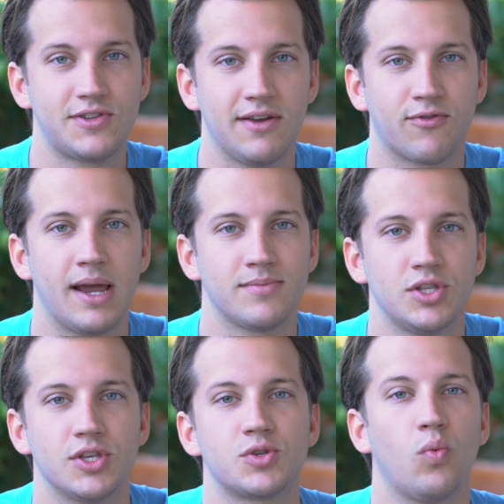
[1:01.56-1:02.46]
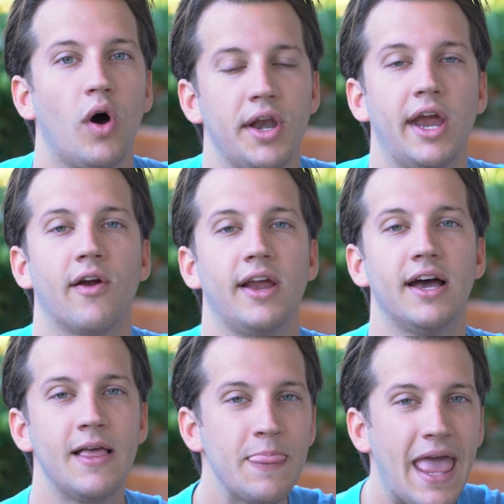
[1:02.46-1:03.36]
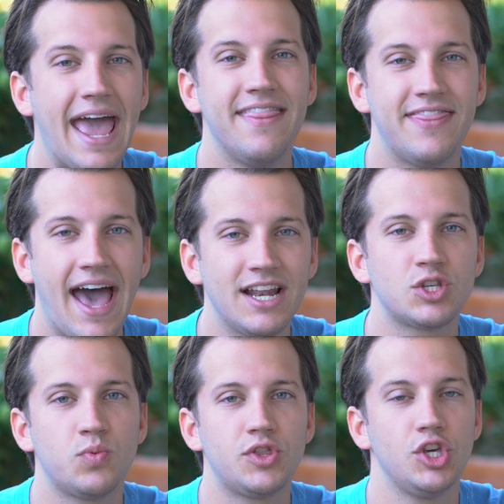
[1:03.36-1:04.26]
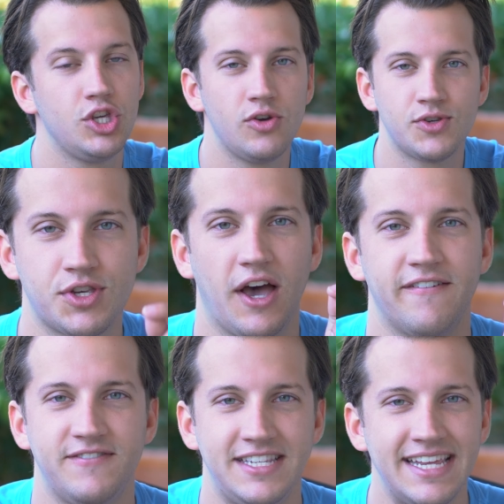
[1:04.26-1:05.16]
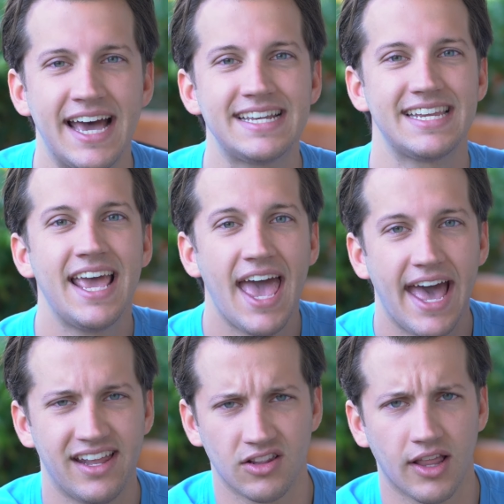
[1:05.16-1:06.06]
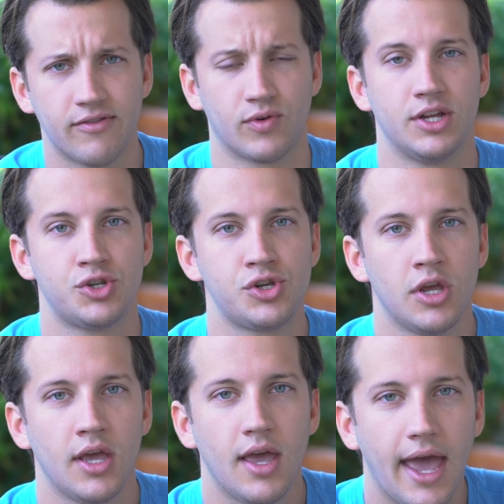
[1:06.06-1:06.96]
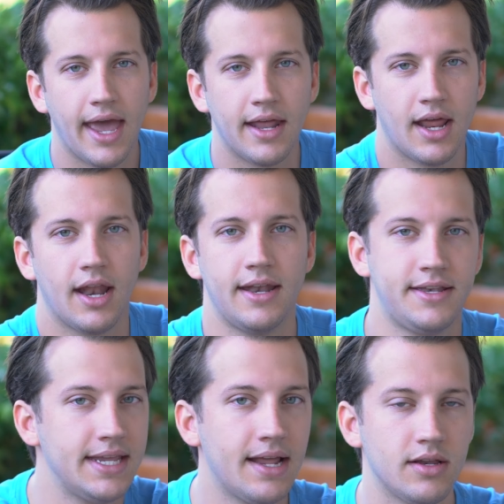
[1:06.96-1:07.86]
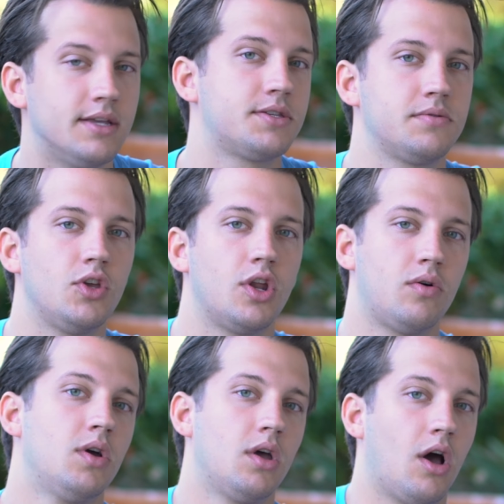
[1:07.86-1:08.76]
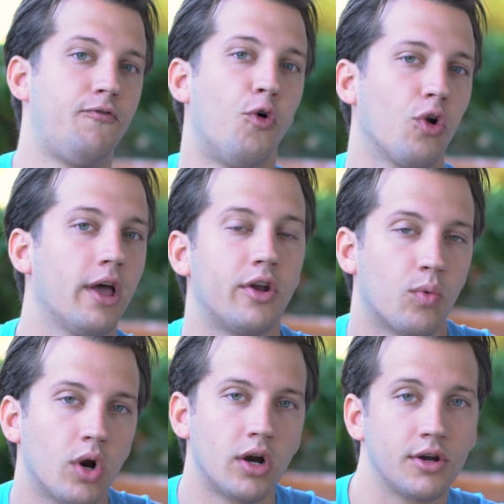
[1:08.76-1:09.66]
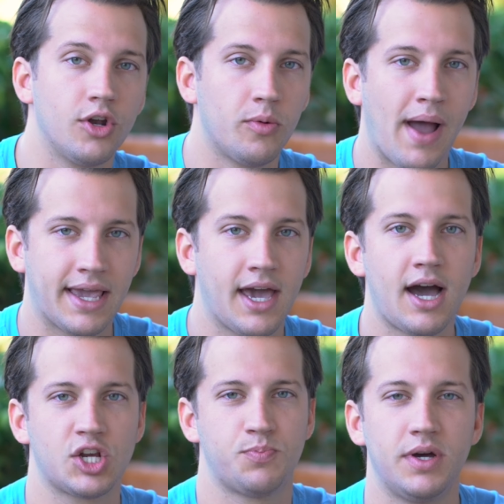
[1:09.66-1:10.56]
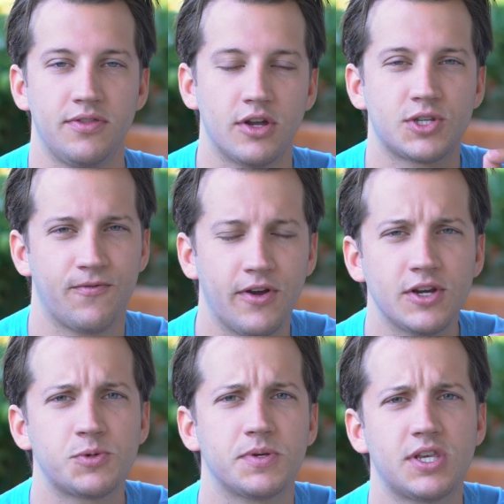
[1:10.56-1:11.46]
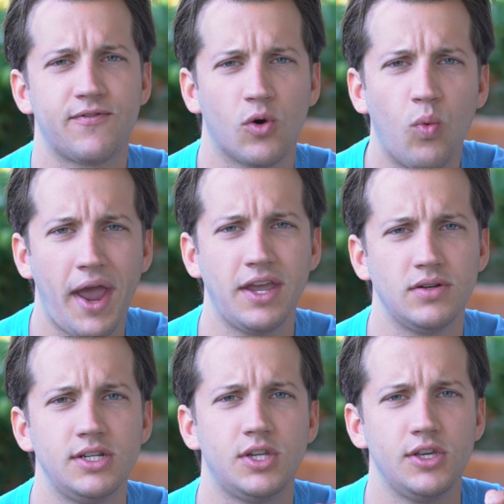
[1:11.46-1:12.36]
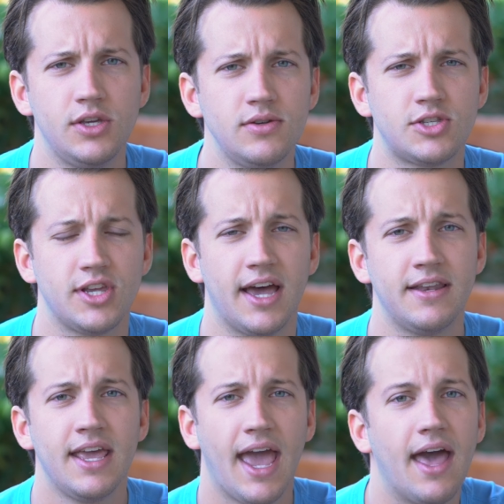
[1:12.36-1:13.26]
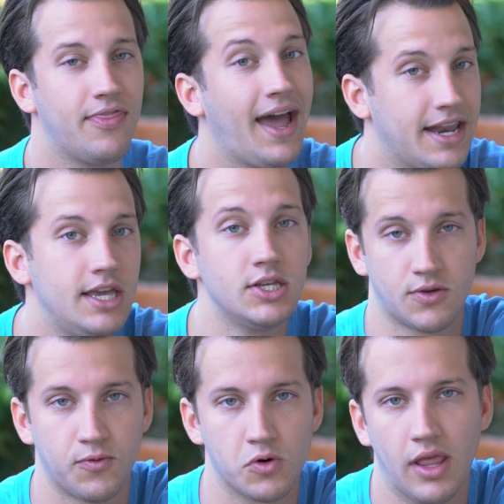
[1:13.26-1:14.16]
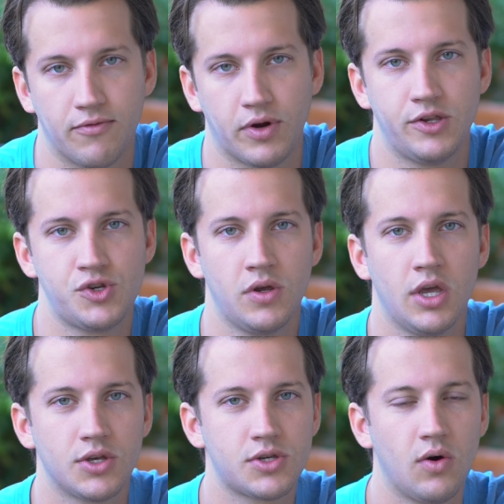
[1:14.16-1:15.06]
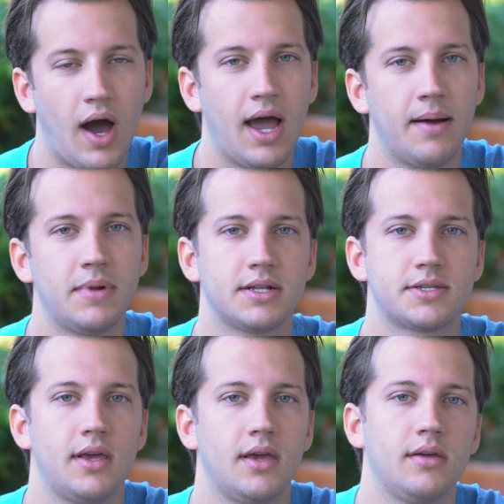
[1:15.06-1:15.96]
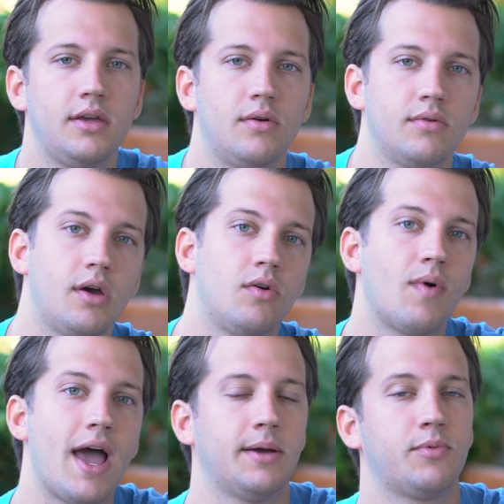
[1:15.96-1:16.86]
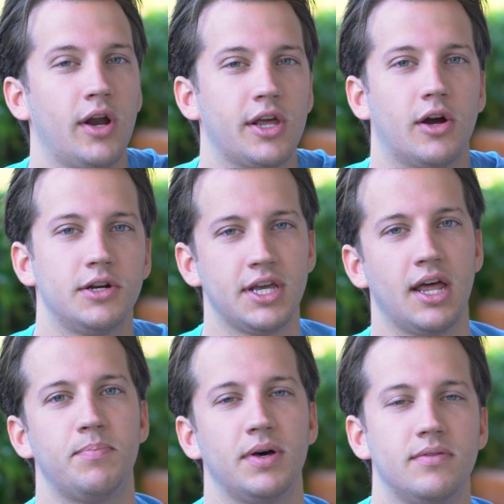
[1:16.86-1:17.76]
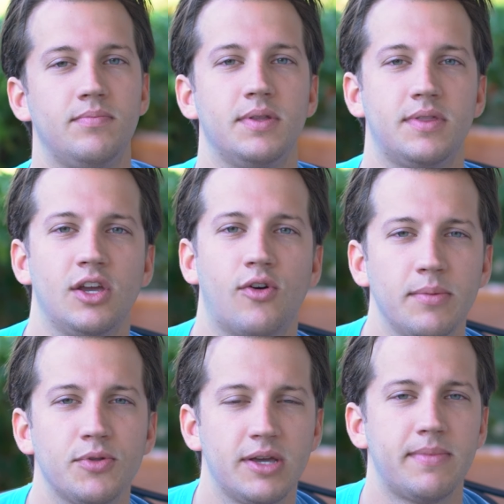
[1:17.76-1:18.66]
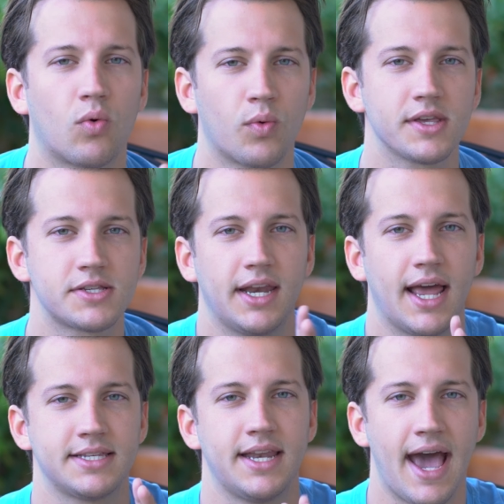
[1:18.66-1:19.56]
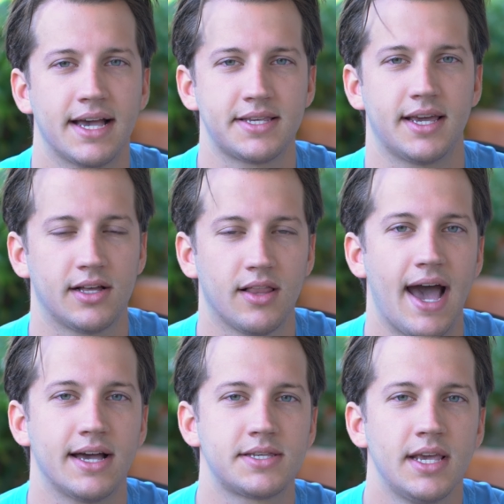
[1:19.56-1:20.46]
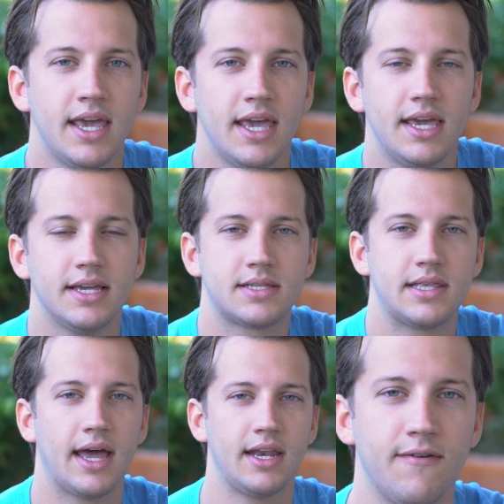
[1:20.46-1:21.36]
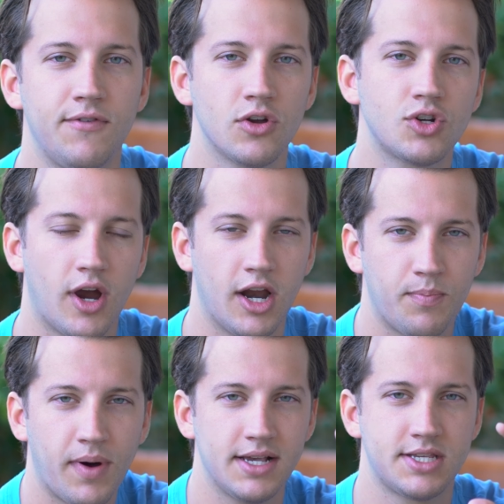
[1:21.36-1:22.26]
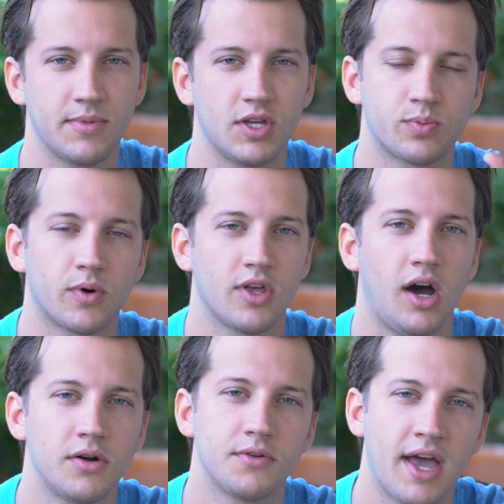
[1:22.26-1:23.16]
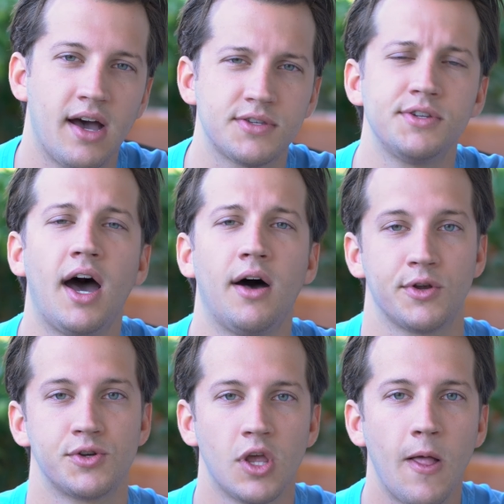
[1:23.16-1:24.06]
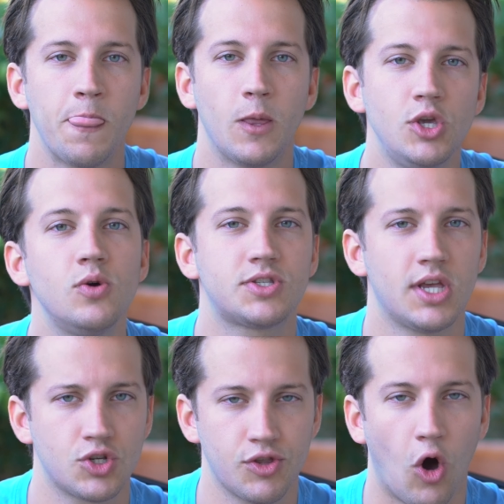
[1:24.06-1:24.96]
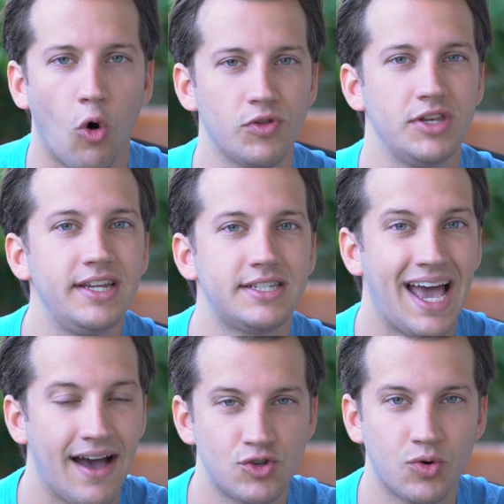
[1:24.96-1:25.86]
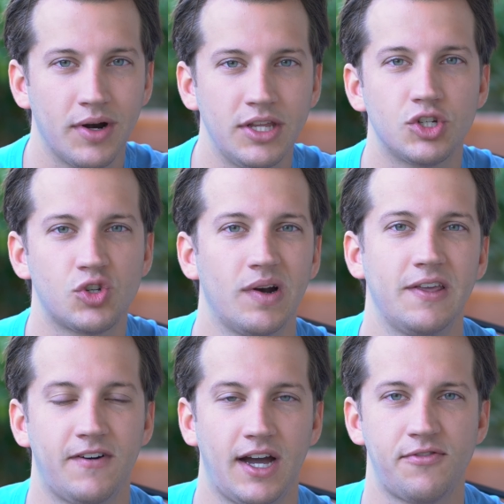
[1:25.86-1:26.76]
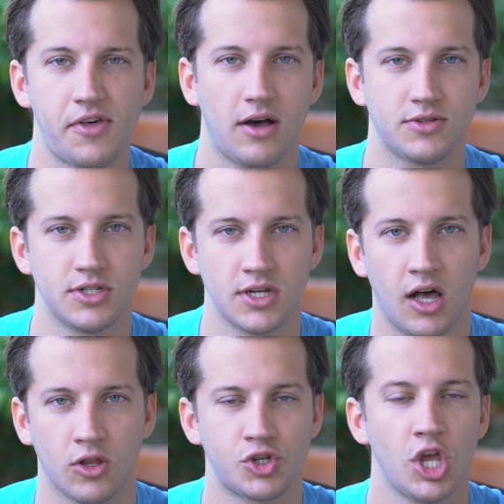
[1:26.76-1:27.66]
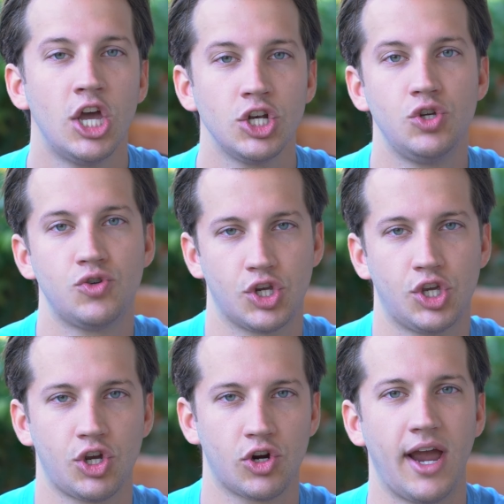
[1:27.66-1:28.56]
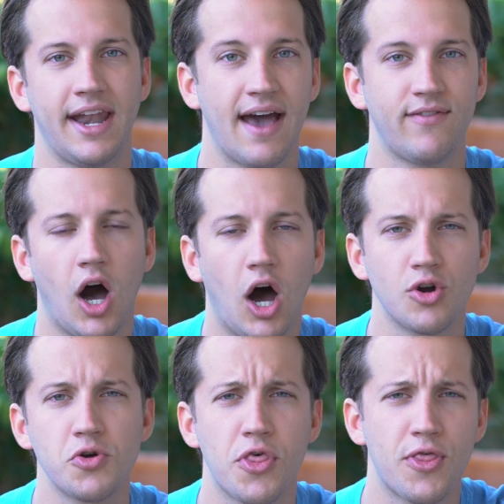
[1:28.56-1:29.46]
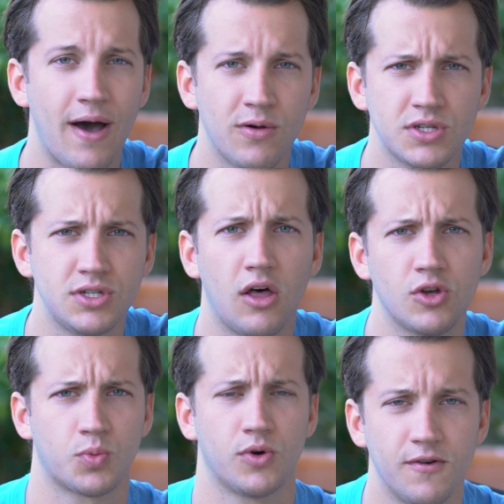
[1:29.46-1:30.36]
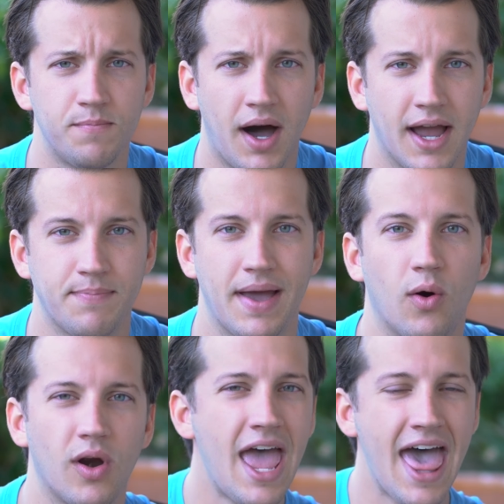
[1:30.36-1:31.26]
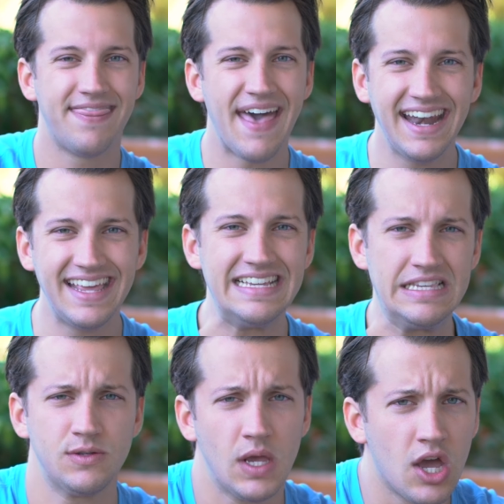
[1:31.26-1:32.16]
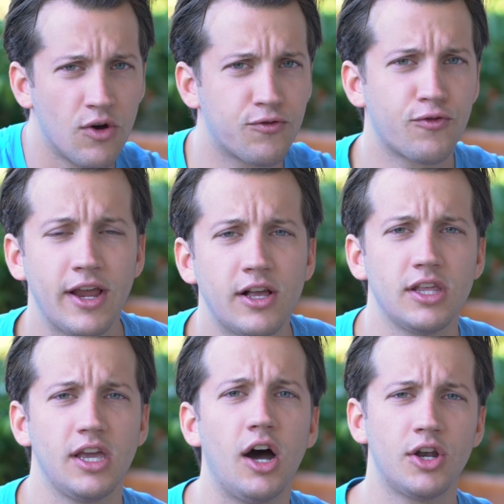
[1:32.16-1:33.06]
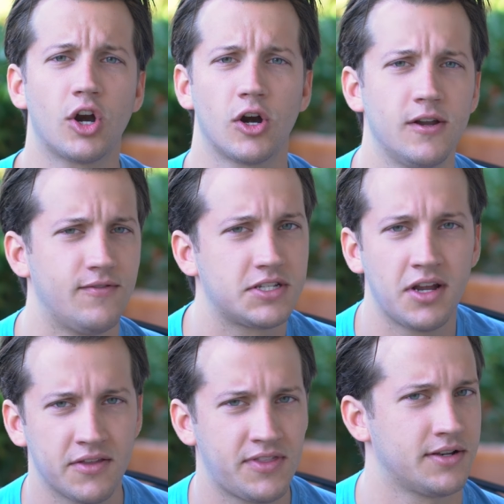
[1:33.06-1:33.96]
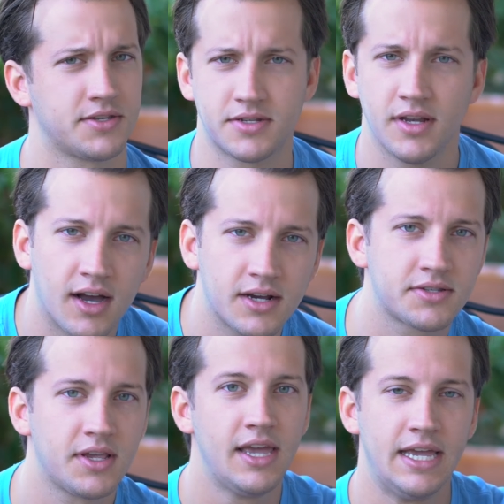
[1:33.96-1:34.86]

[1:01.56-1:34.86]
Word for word: with Dave Ramsey in this one area, and that is with the use of debt and leverage and, and debt is, you know, a four letter word and oh my gosh, but there's a very specific way you need to use debt, and that is for leverage. So I, am not saying, you know, go rack up credit card debt, but, but the incredible thing about real estate as an asset class is that if you're trying to buy something that's worth $100,000, you essentially only need to have twenty to $25,000 to secure and have $100,000 worth of buying power. That is frankly unheard of. It's not like that in stocks.